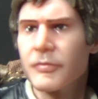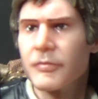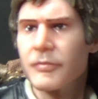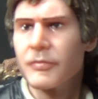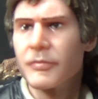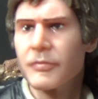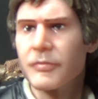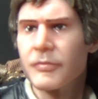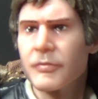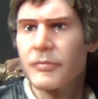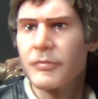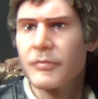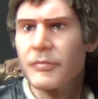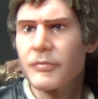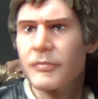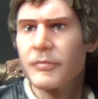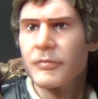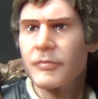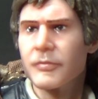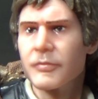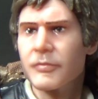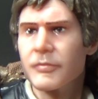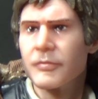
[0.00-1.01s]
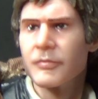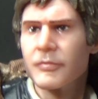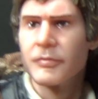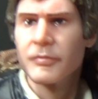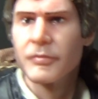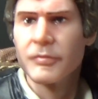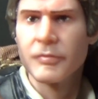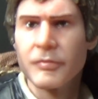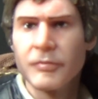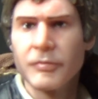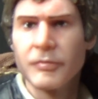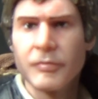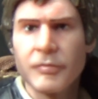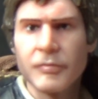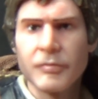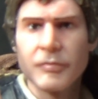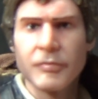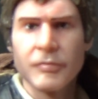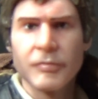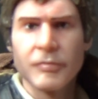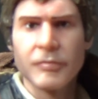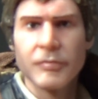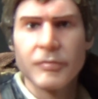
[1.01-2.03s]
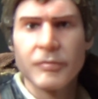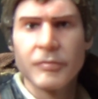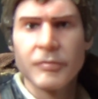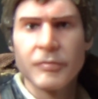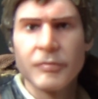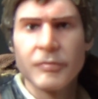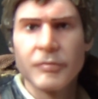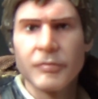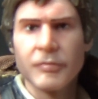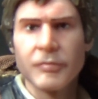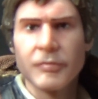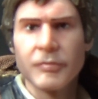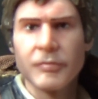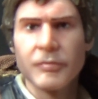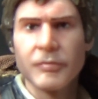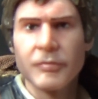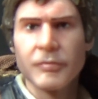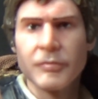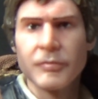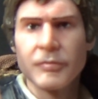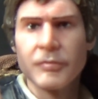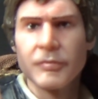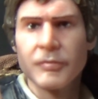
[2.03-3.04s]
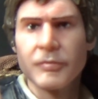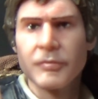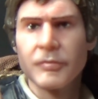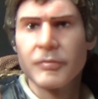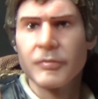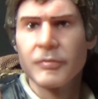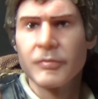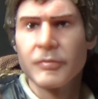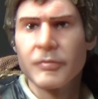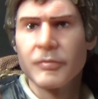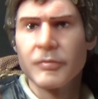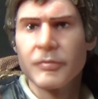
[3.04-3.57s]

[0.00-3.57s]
[no speech]